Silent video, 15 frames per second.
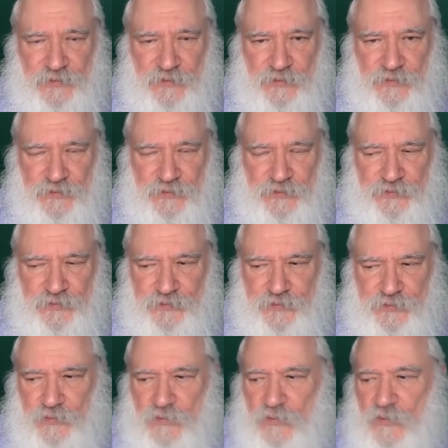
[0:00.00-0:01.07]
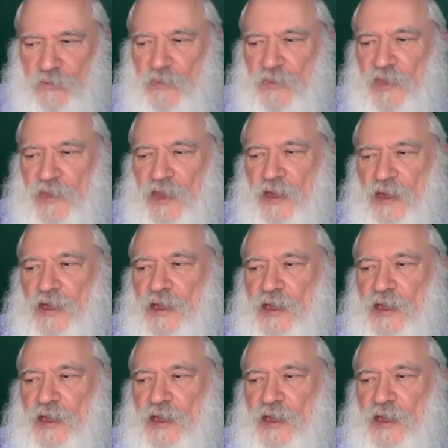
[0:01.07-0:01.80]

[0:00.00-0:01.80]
(silence)